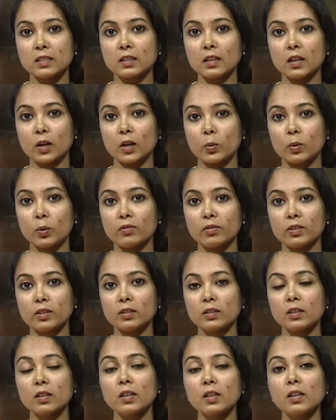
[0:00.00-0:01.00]

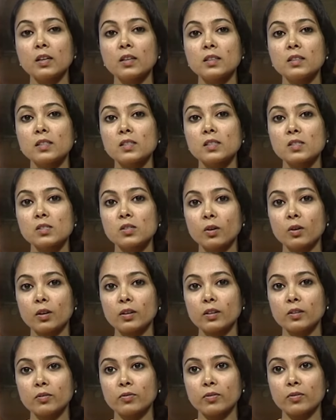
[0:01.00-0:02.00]
however, does not
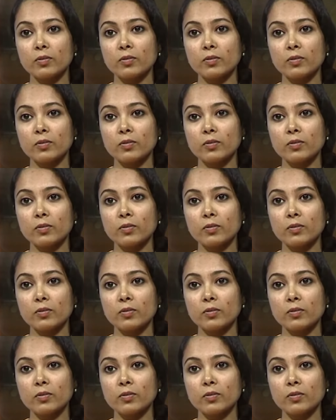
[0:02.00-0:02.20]
affect the